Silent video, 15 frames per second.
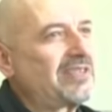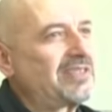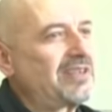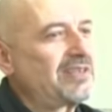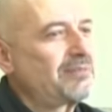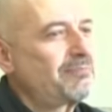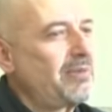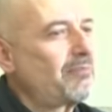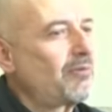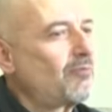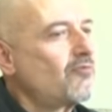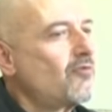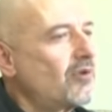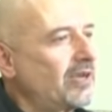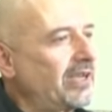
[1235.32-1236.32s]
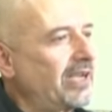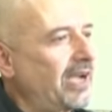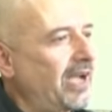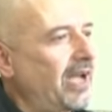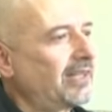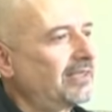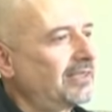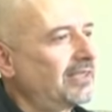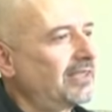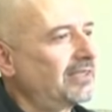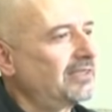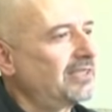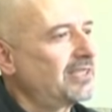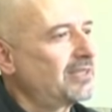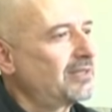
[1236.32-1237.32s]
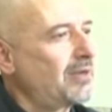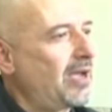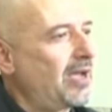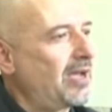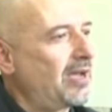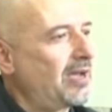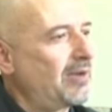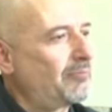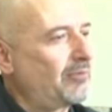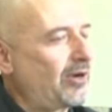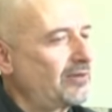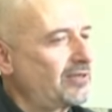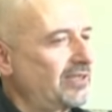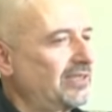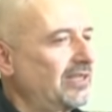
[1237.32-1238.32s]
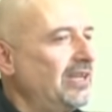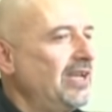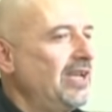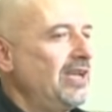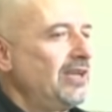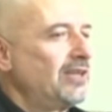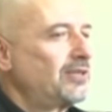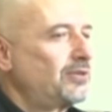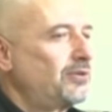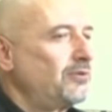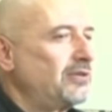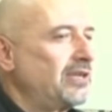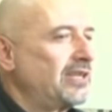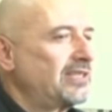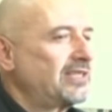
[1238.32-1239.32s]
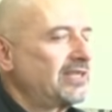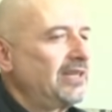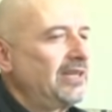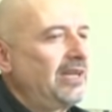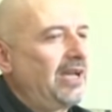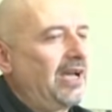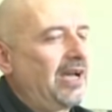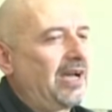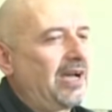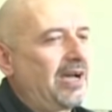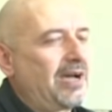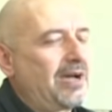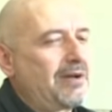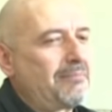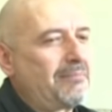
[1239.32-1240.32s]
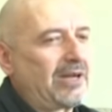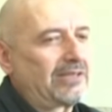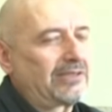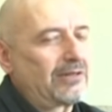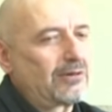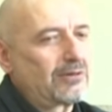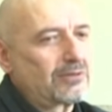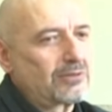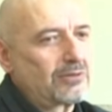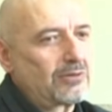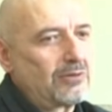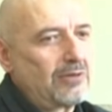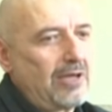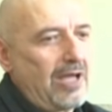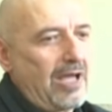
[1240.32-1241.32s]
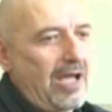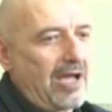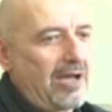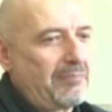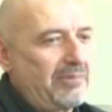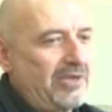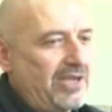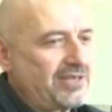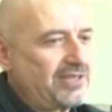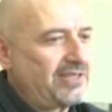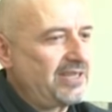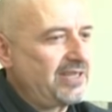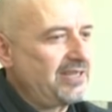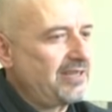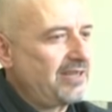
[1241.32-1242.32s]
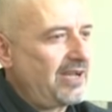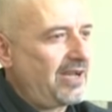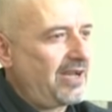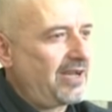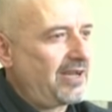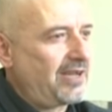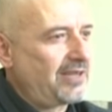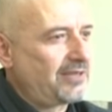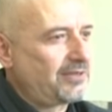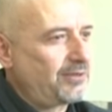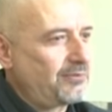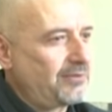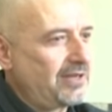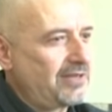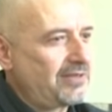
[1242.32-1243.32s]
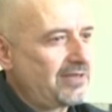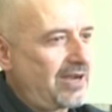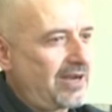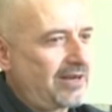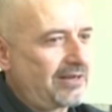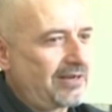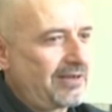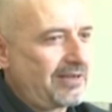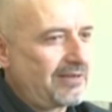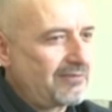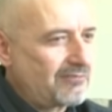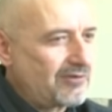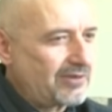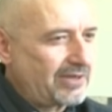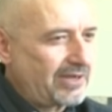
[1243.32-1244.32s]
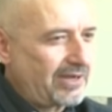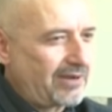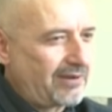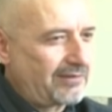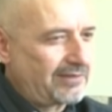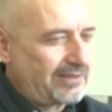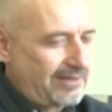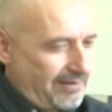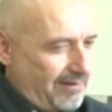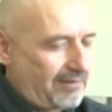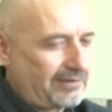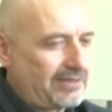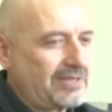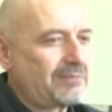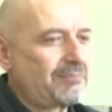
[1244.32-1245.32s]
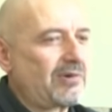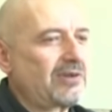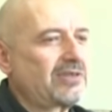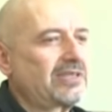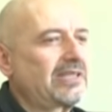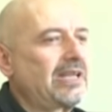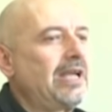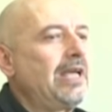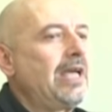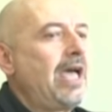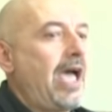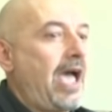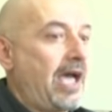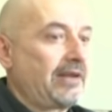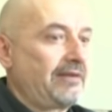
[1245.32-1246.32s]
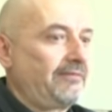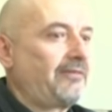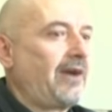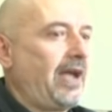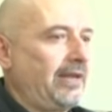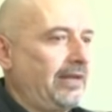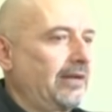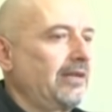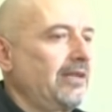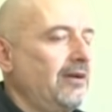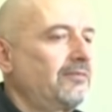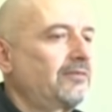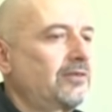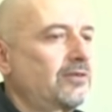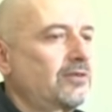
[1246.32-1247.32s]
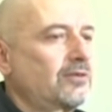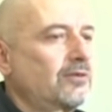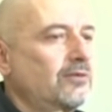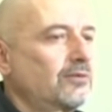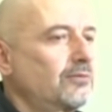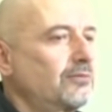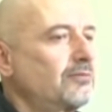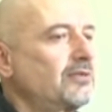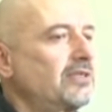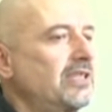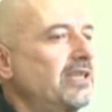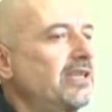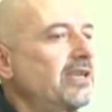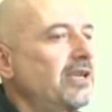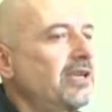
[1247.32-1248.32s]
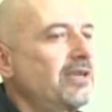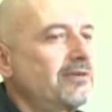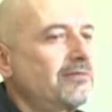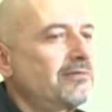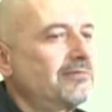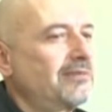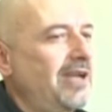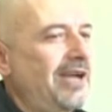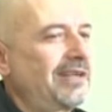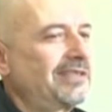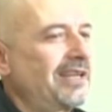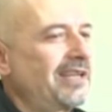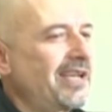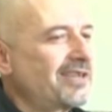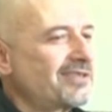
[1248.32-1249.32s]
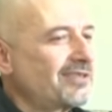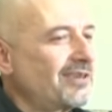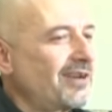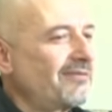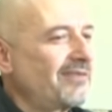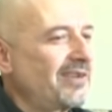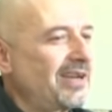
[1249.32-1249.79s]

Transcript: there is people working at this project, students, but also PhD students are working on this project. And finally, of course, also to the EU delegation of